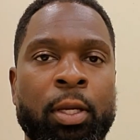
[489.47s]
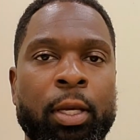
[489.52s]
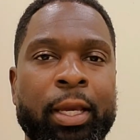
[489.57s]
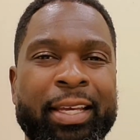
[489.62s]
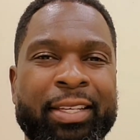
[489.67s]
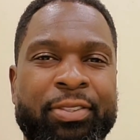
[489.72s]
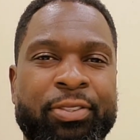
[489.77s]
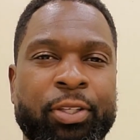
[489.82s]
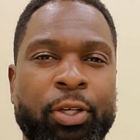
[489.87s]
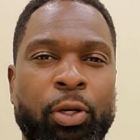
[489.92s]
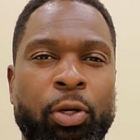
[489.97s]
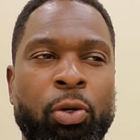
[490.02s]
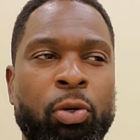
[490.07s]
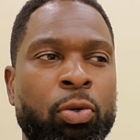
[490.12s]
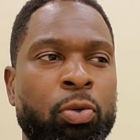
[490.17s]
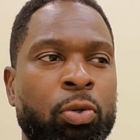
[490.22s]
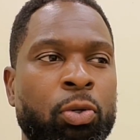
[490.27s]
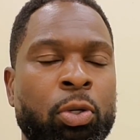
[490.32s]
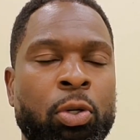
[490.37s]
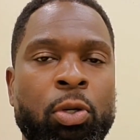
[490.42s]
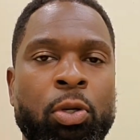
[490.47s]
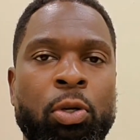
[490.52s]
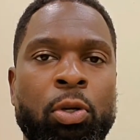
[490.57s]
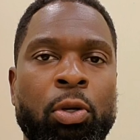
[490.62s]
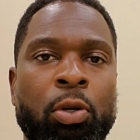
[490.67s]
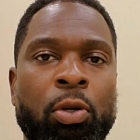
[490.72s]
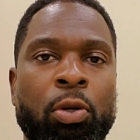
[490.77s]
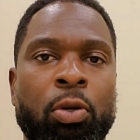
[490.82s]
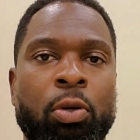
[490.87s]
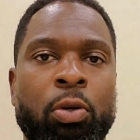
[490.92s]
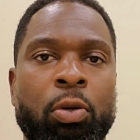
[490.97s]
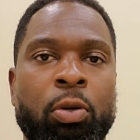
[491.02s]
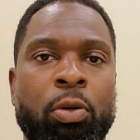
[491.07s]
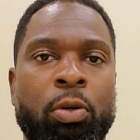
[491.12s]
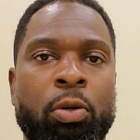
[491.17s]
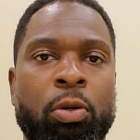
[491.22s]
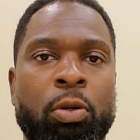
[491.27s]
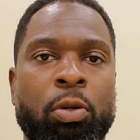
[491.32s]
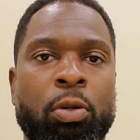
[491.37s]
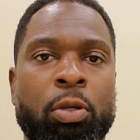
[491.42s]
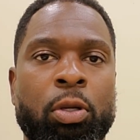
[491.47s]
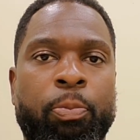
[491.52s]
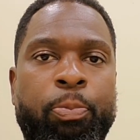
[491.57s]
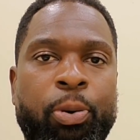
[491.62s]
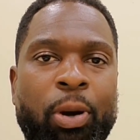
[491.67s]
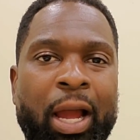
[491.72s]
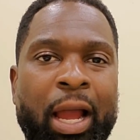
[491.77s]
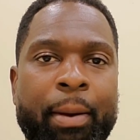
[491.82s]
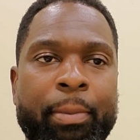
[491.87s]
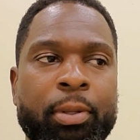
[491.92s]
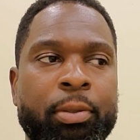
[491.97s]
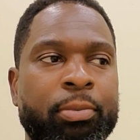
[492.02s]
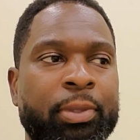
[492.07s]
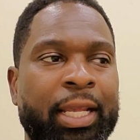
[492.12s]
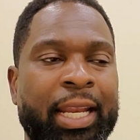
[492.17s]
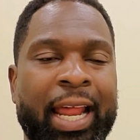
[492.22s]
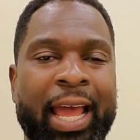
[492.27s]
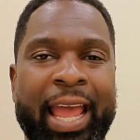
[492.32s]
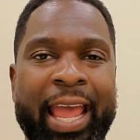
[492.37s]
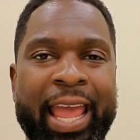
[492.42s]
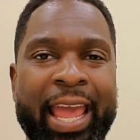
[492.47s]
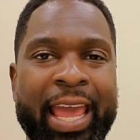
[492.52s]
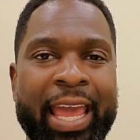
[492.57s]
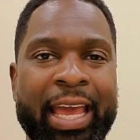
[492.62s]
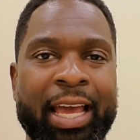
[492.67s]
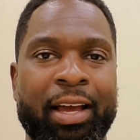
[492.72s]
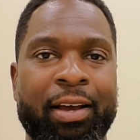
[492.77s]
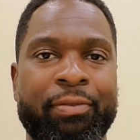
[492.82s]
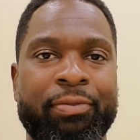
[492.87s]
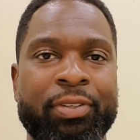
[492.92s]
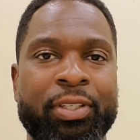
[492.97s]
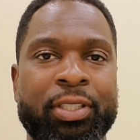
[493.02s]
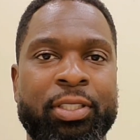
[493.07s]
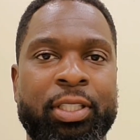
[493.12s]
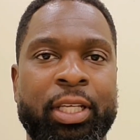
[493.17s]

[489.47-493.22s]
And so the problem that I have is